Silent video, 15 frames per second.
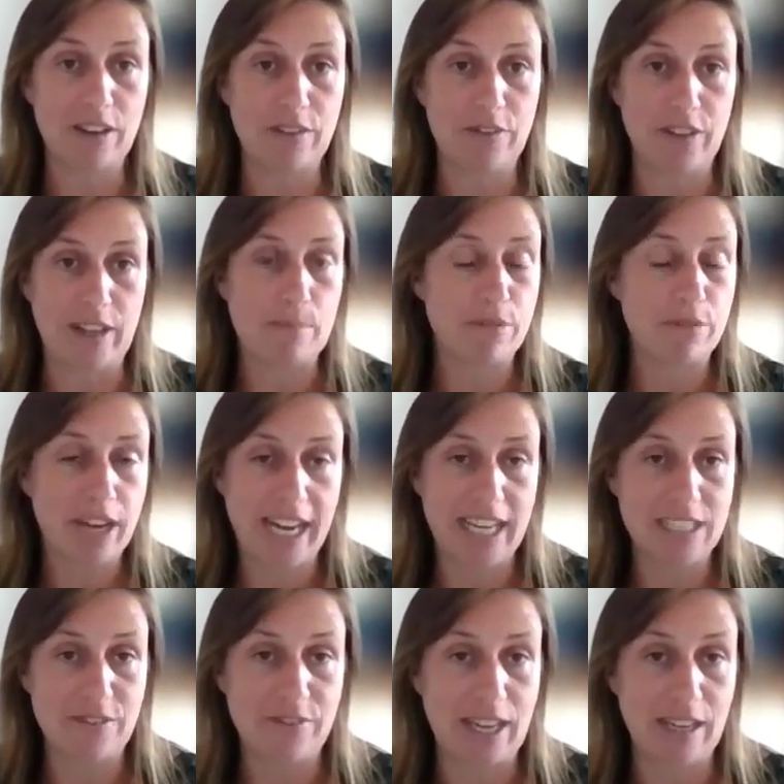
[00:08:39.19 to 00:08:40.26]
good for their
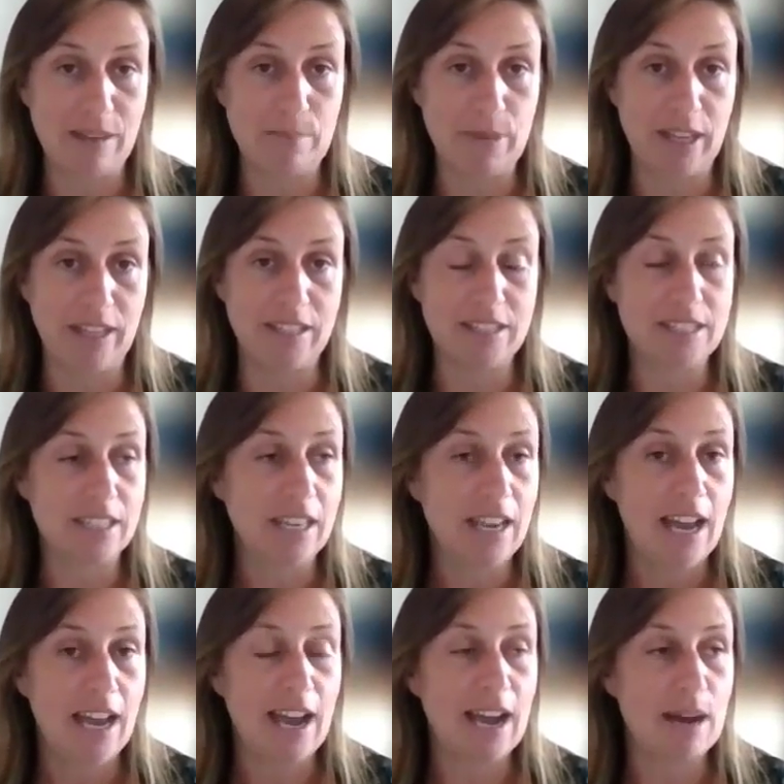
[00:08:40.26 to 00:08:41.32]
brain development.
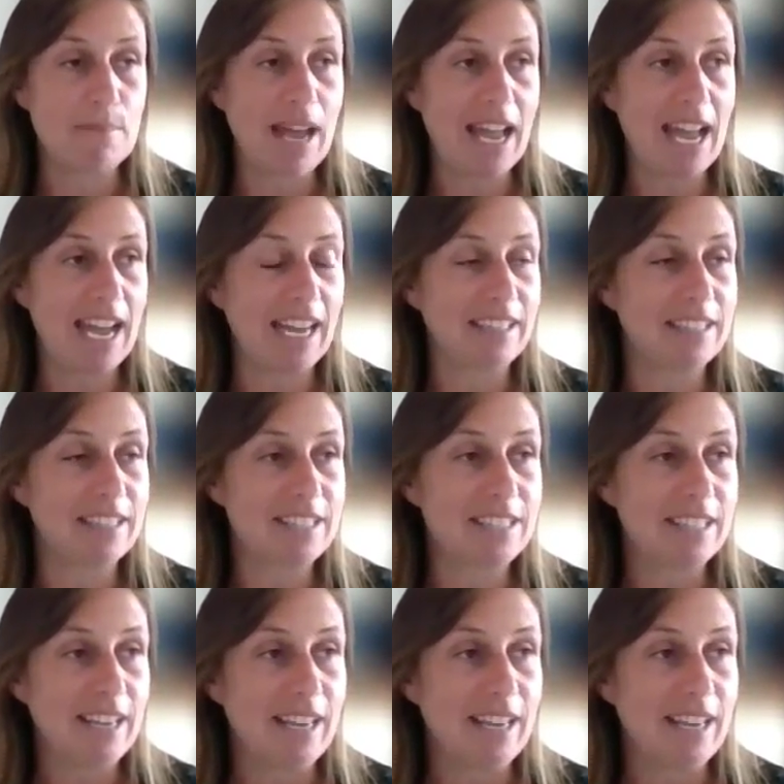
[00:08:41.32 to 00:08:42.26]
And